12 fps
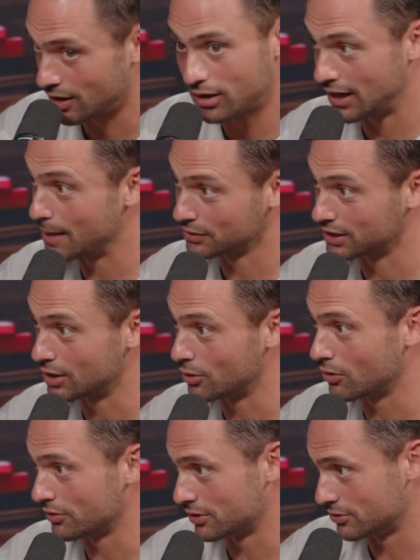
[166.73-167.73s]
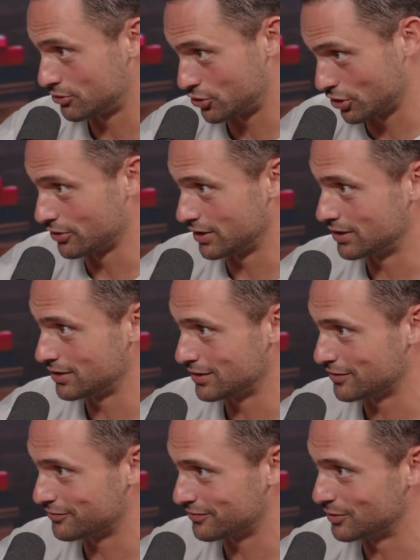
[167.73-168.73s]
I'll happily go on the journey
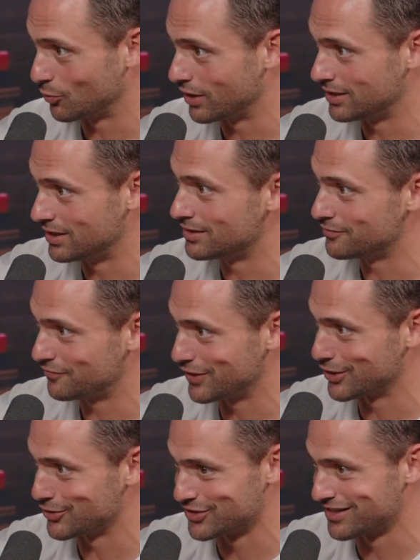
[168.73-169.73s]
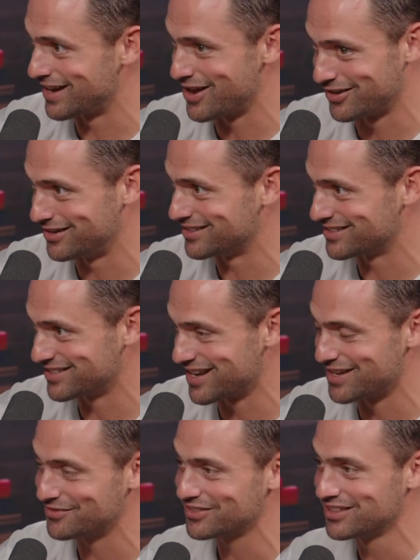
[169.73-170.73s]
if and when he figures it out and it's safe.